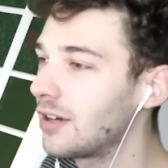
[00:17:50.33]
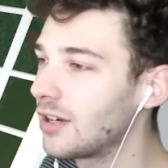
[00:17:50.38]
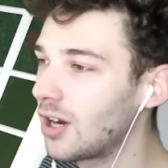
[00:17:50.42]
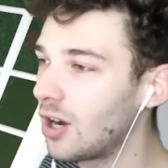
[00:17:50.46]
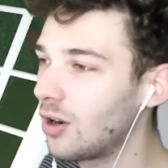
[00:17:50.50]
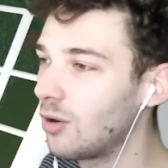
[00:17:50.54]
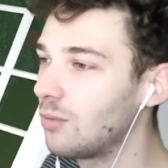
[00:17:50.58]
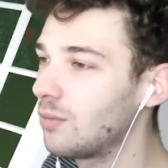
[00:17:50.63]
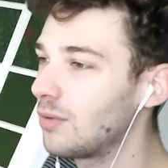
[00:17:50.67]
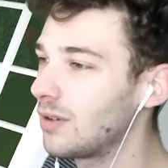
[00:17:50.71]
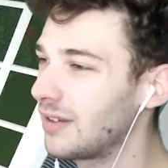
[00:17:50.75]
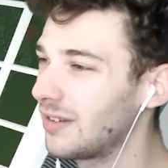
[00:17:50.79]

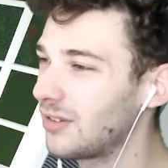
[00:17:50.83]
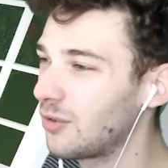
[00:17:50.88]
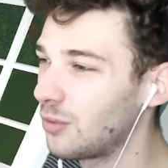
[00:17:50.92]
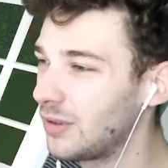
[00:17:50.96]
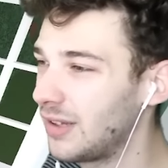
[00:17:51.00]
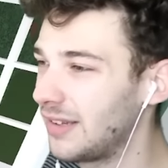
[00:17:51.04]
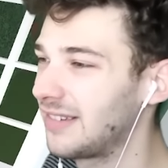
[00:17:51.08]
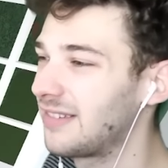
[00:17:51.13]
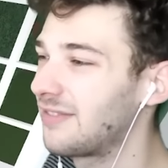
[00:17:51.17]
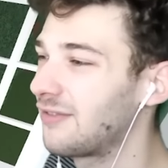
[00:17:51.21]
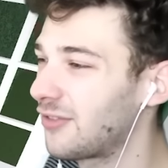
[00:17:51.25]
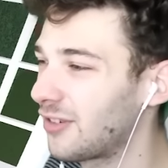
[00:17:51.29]
know, doing
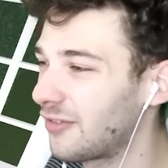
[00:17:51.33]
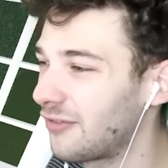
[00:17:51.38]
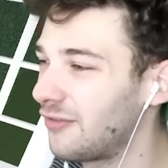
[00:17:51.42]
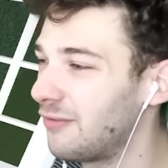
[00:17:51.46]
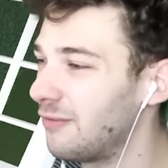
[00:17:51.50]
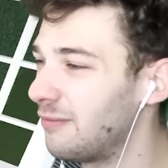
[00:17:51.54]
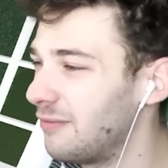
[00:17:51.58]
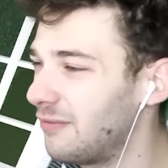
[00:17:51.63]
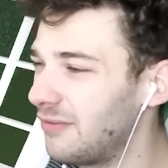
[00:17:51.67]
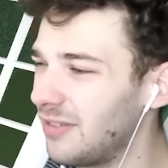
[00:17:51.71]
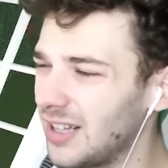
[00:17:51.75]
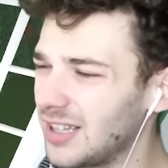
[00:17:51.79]
this for
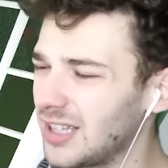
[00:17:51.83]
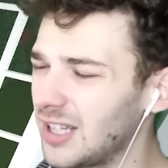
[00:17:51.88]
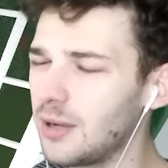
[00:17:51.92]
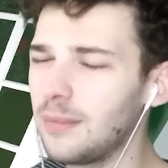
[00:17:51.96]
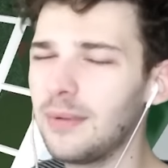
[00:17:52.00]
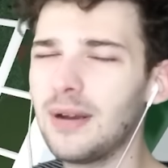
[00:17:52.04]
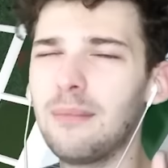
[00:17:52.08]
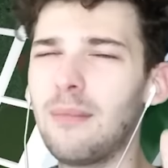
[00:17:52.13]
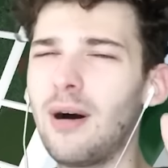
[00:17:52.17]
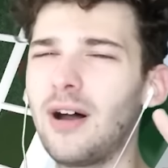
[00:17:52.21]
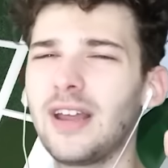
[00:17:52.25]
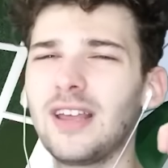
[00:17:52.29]
a little
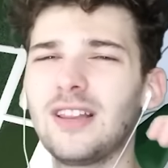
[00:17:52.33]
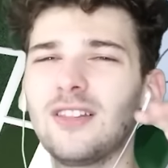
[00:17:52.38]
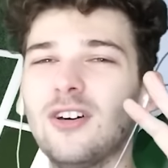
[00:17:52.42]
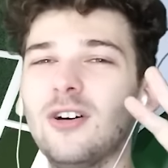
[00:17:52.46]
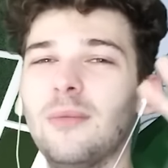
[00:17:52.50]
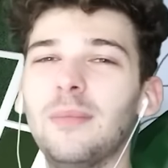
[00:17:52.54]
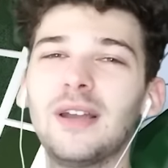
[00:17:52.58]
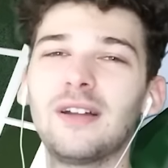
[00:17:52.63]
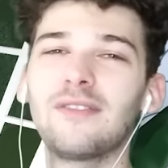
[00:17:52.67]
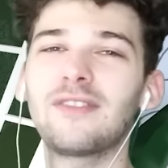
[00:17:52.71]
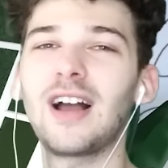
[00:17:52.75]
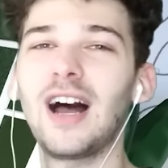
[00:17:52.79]
bit of money, a
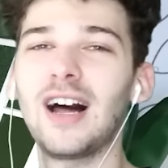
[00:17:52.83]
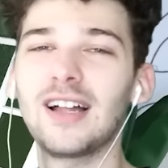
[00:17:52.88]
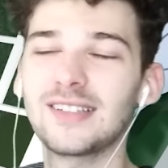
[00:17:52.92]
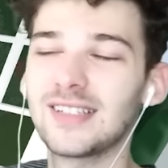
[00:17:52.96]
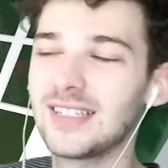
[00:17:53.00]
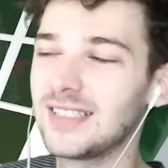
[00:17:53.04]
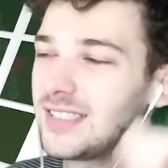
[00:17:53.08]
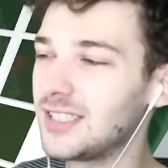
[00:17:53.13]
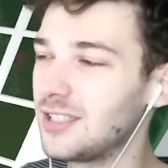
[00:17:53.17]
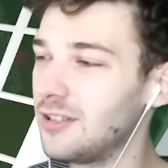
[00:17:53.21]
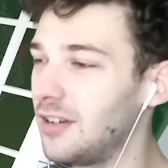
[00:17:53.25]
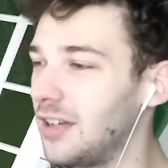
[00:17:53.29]
little bit of
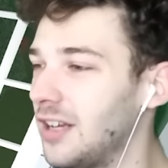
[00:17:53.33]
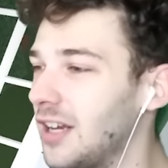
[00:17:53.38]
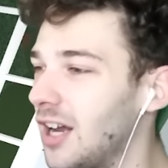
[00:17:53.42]
content too, you